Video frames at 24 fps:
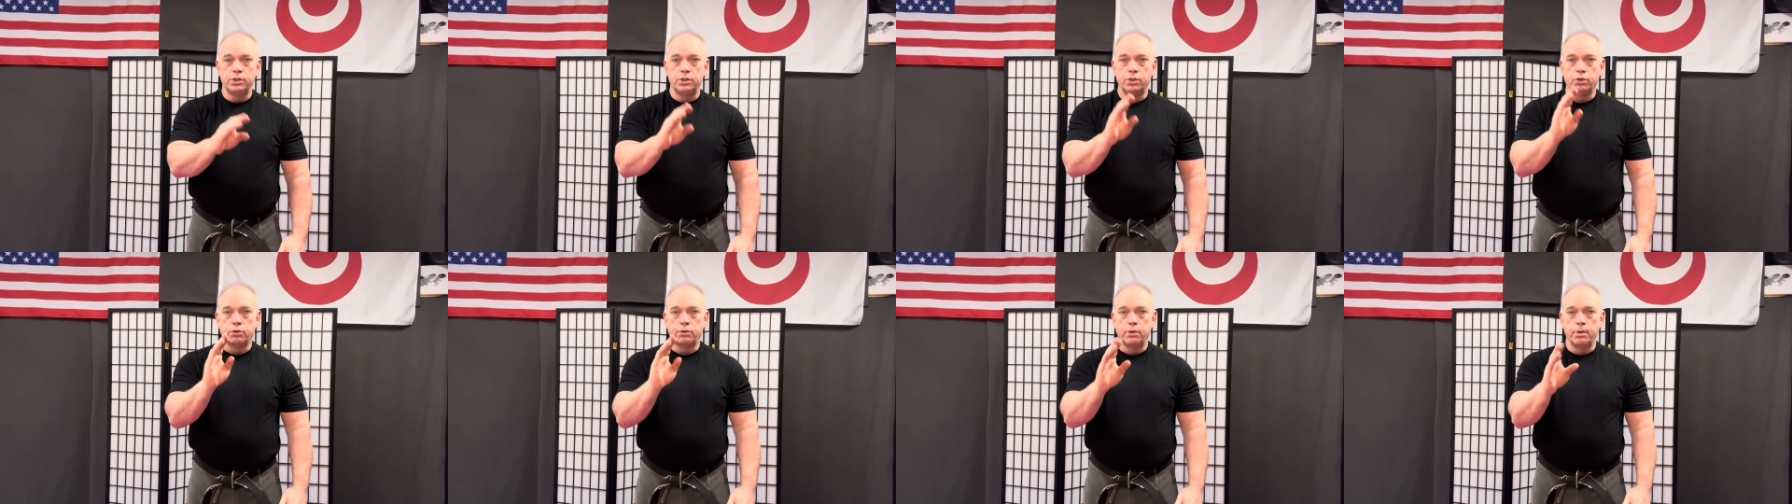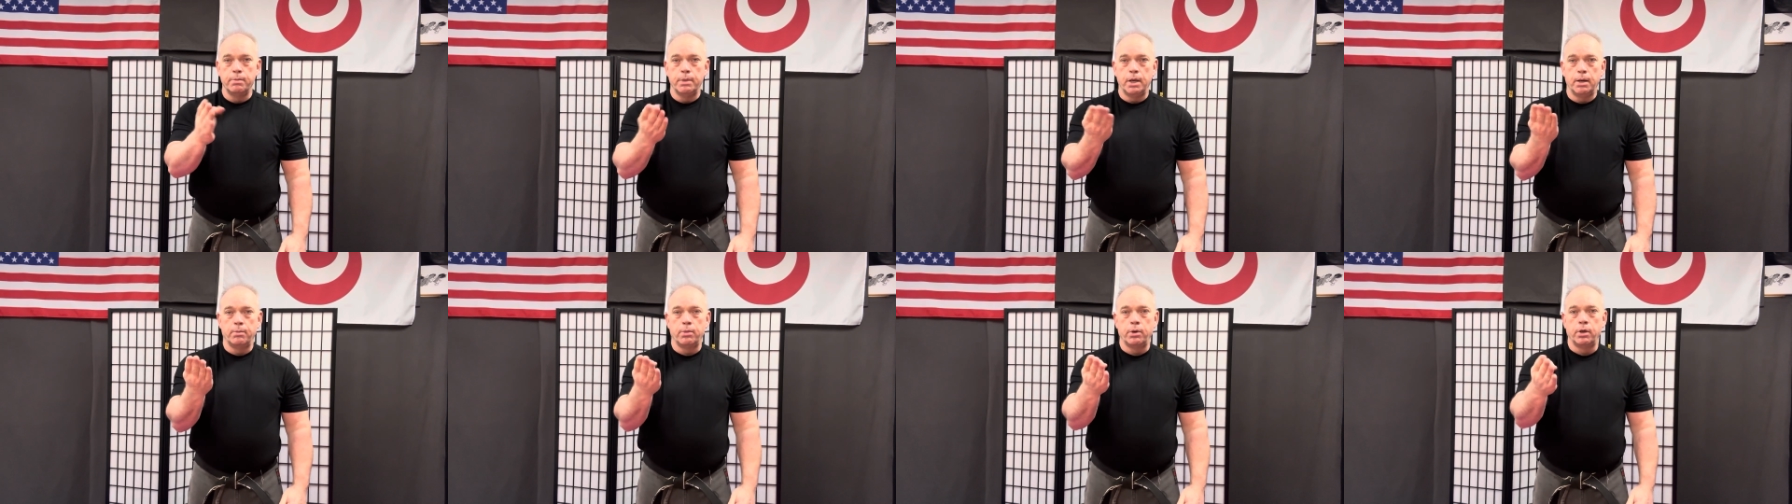you'll
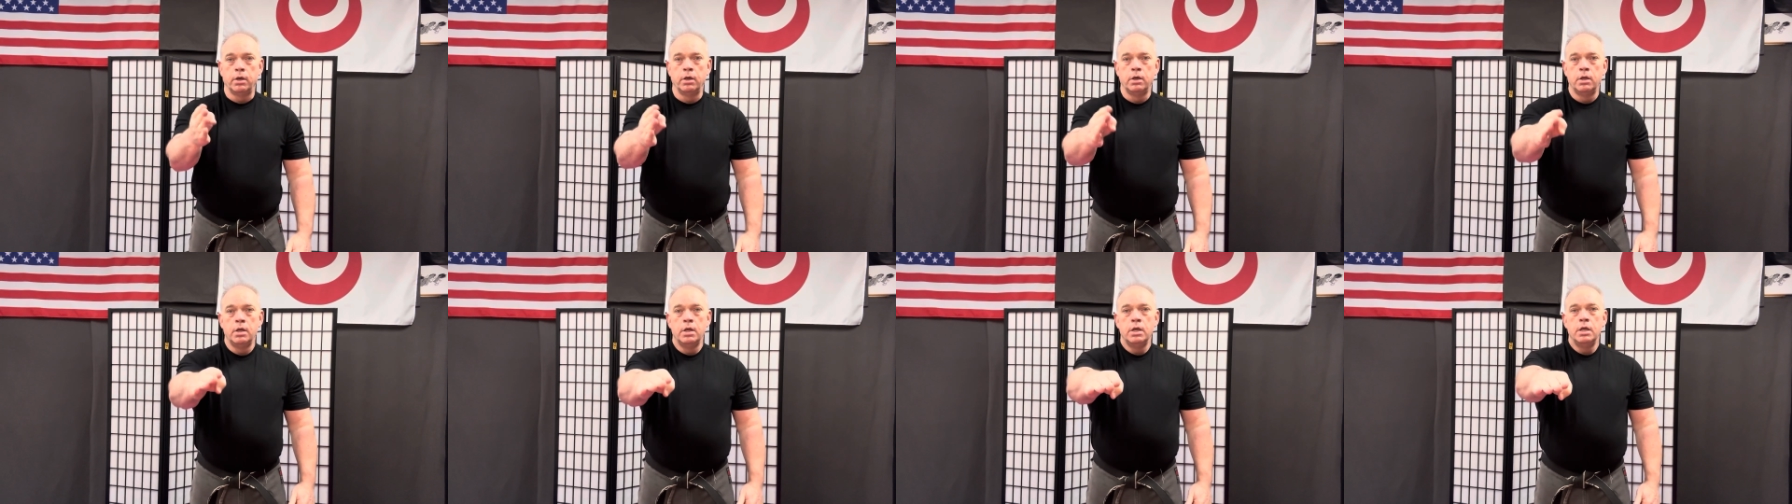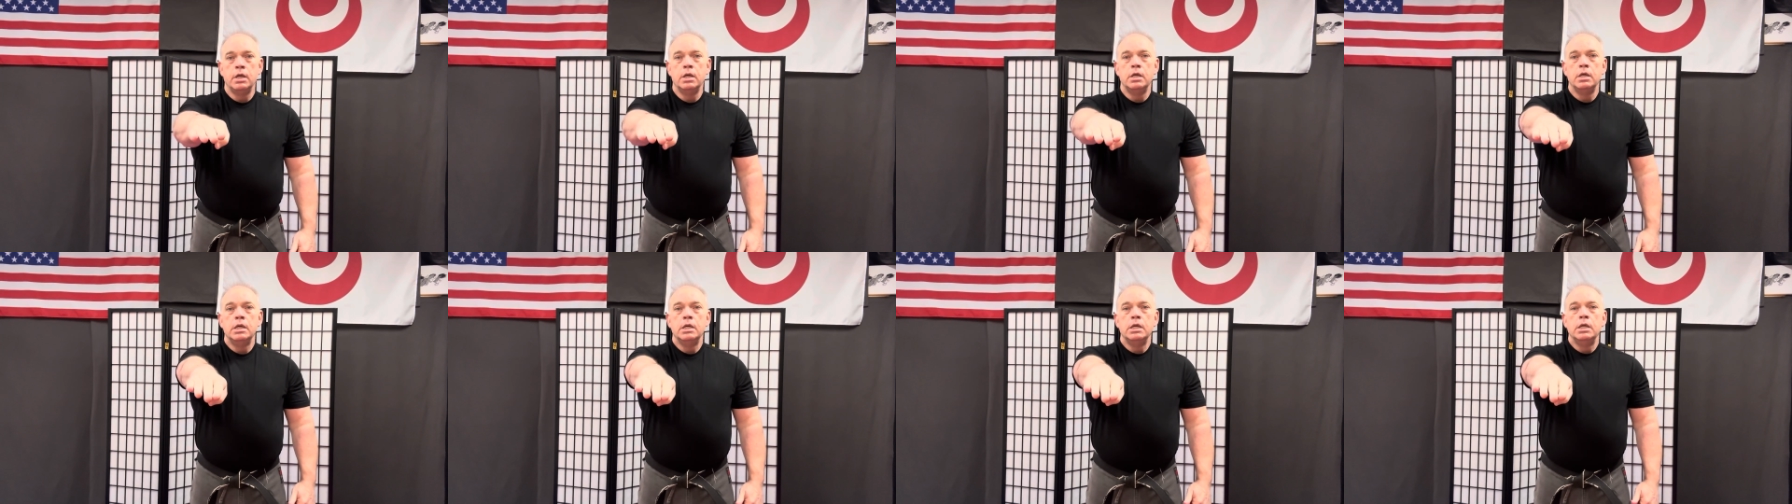remember,
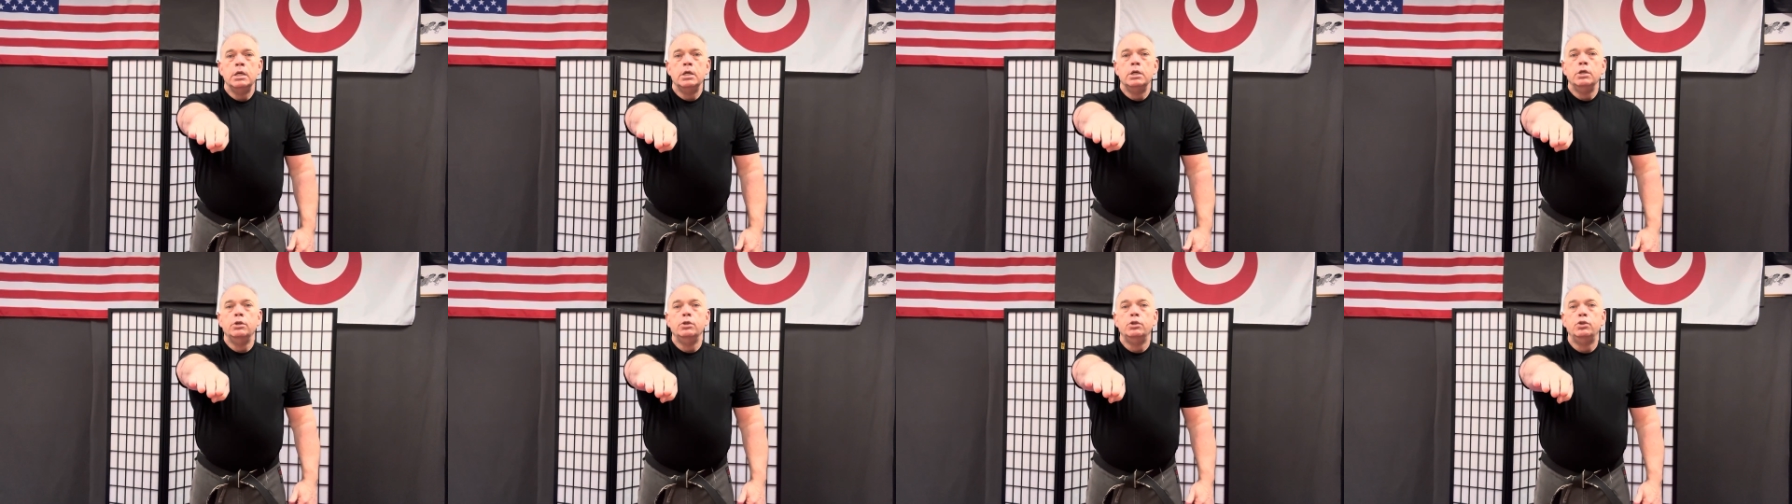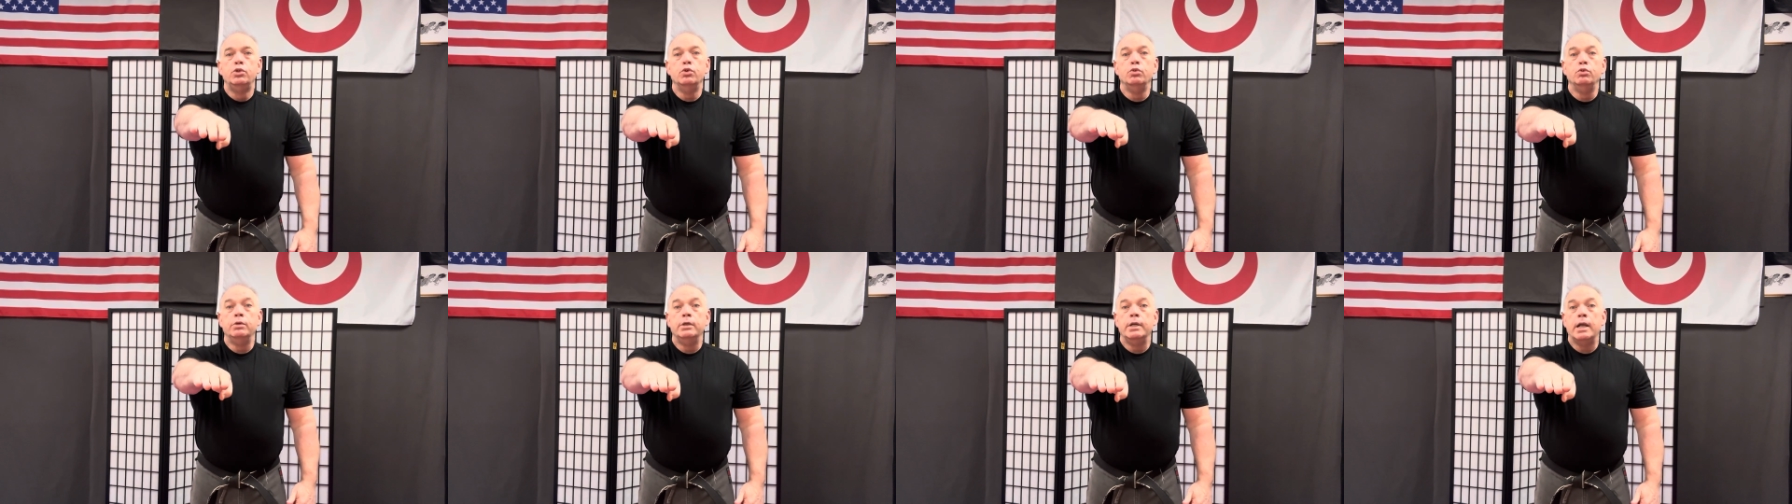
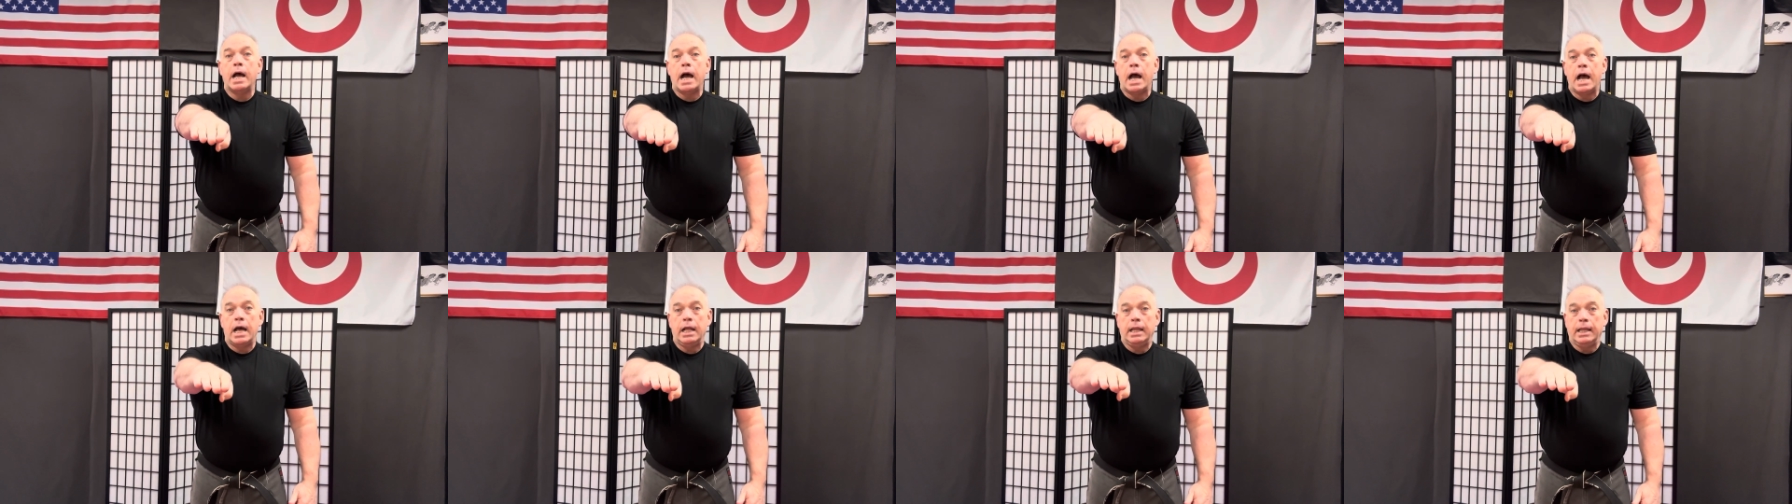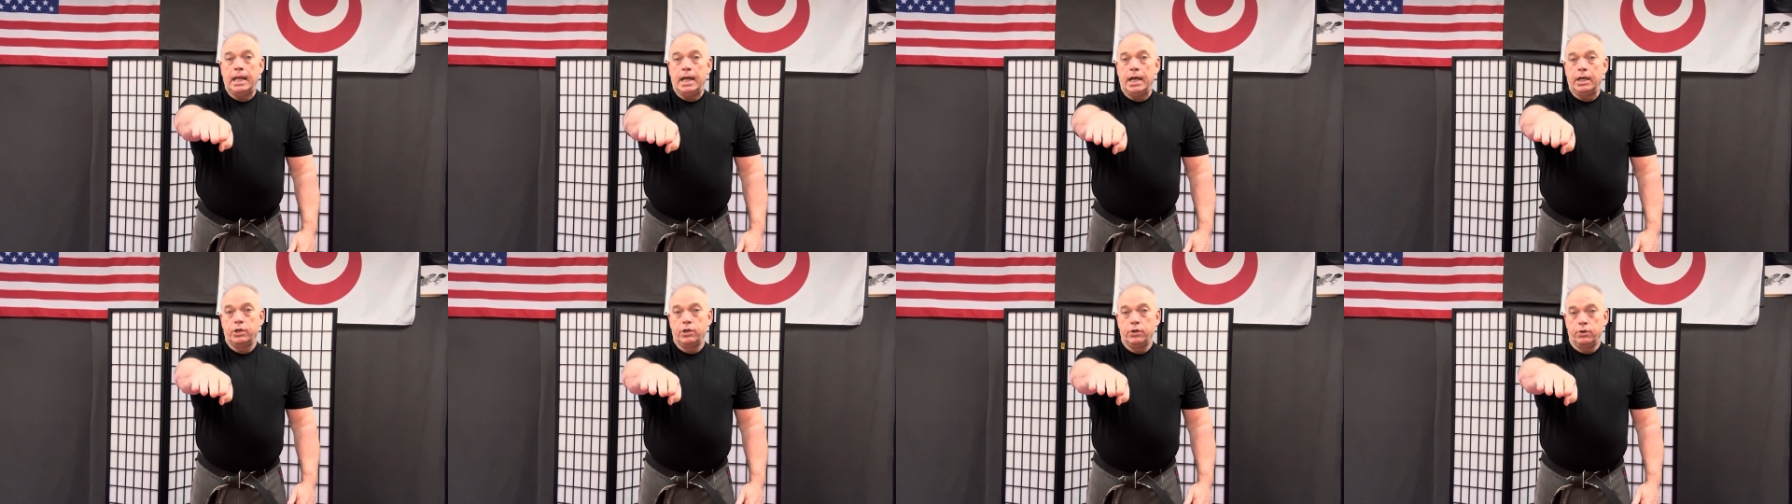do not
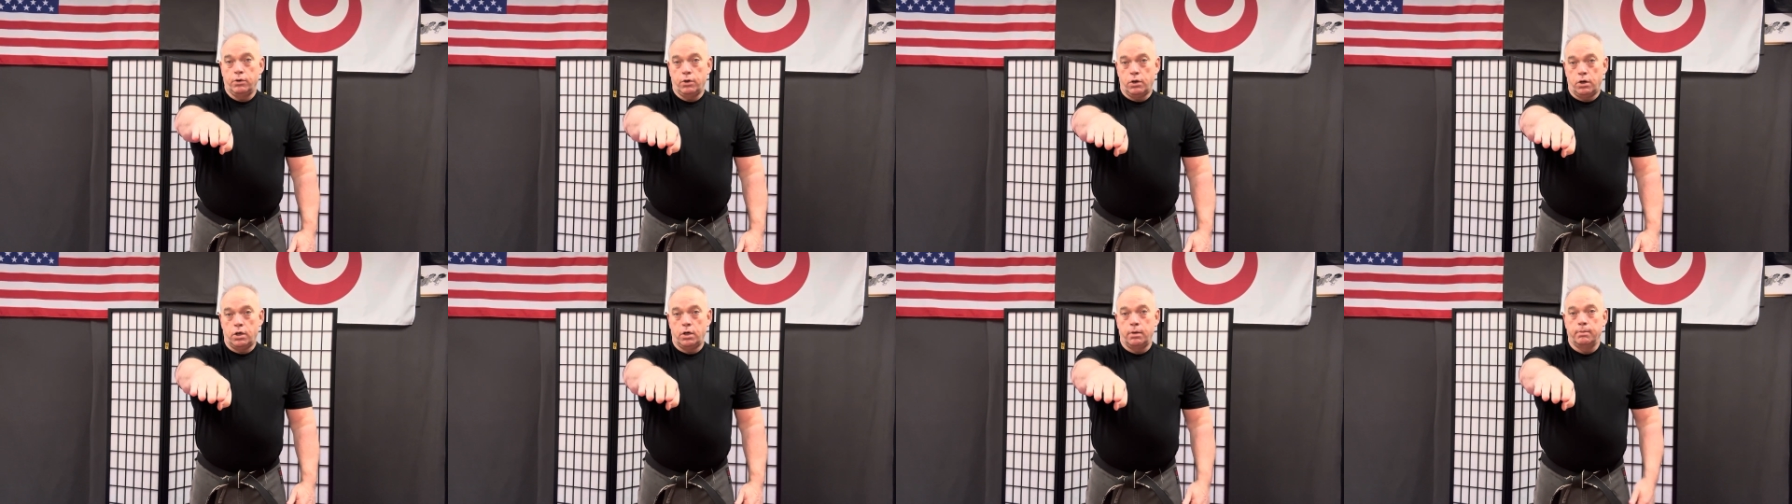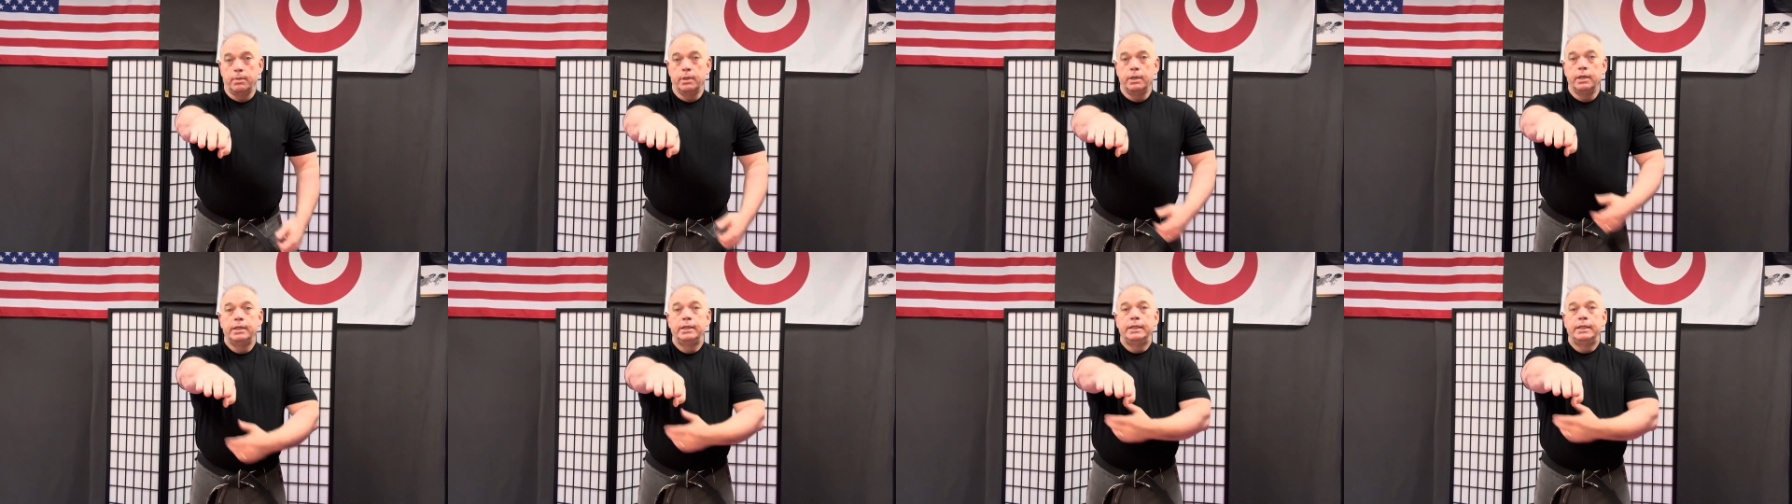lock your arm.